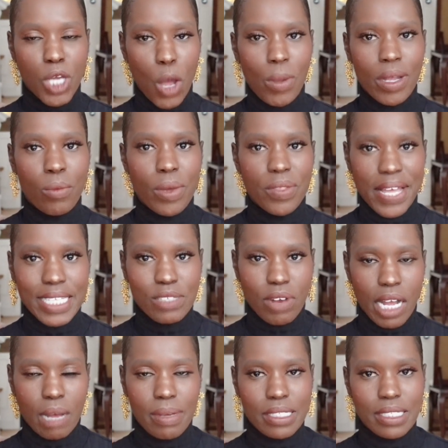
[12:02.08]
going with his
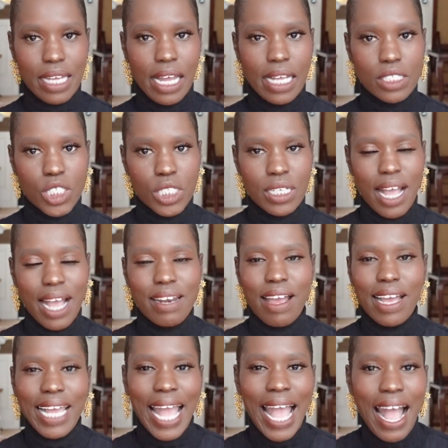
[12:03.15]
recommendation. And
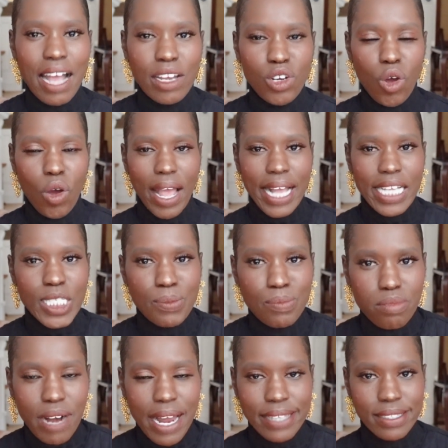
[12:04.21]
I cannot
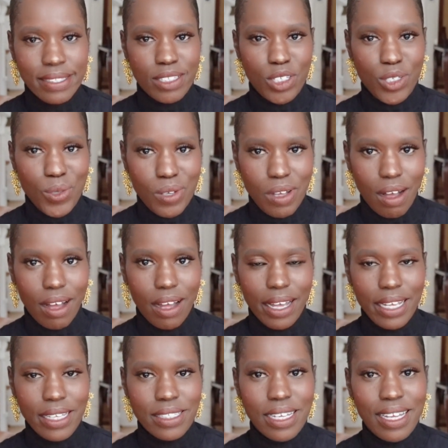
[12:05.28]
express to you
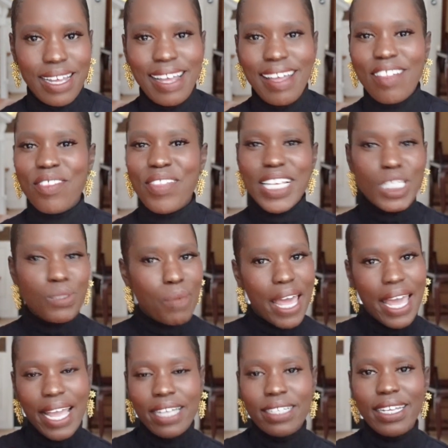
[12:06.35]
guys, this
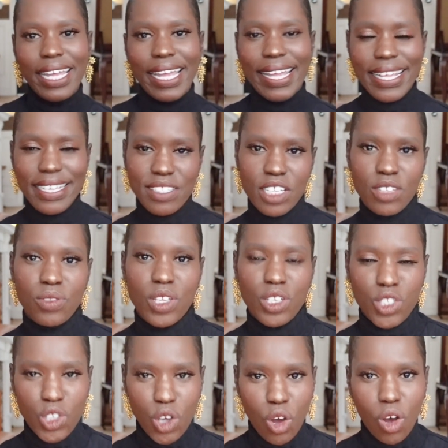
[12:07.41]
paint is the
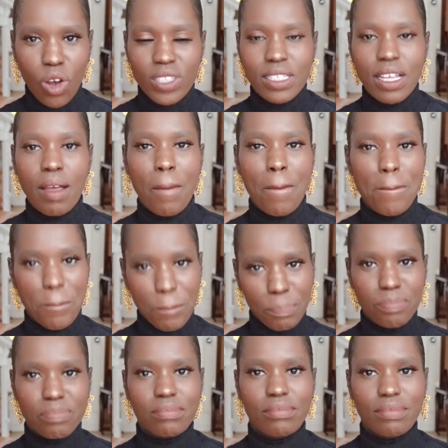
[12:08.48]
dog's,
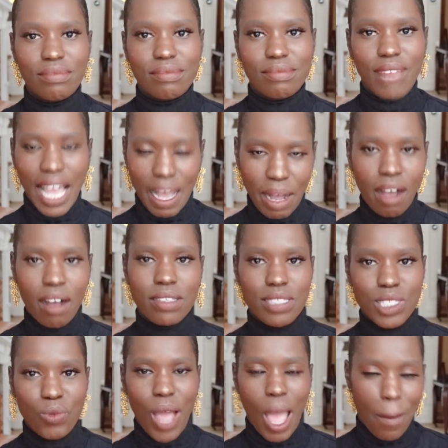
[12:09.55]
I can't
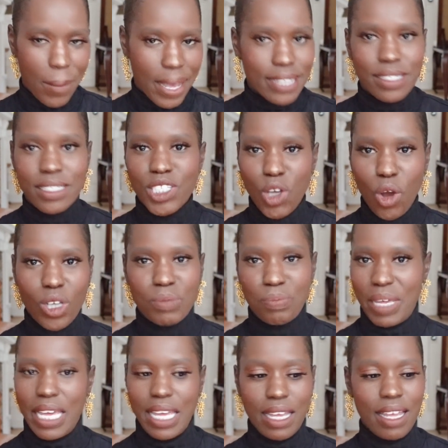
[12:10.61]
swear, but it's the dog's
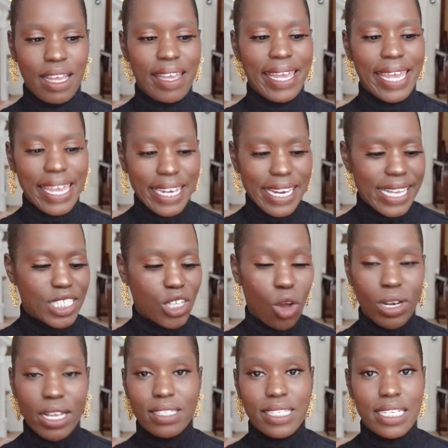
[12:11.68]
bee. It is
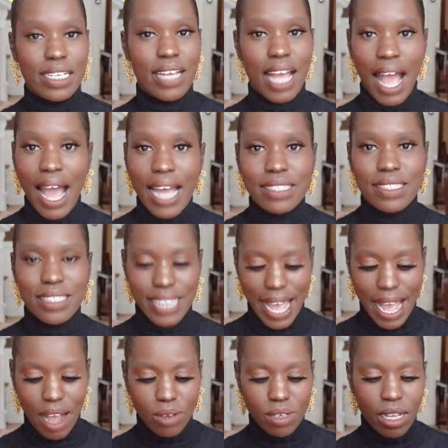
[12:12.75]
honestly, hands
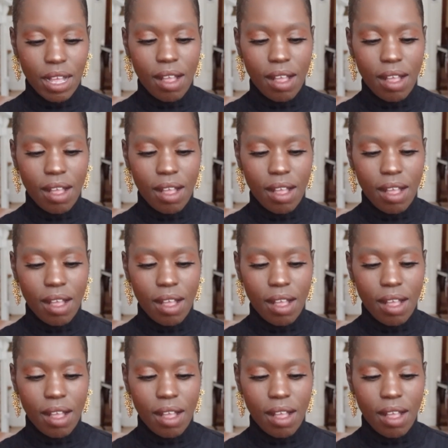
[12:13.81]
down,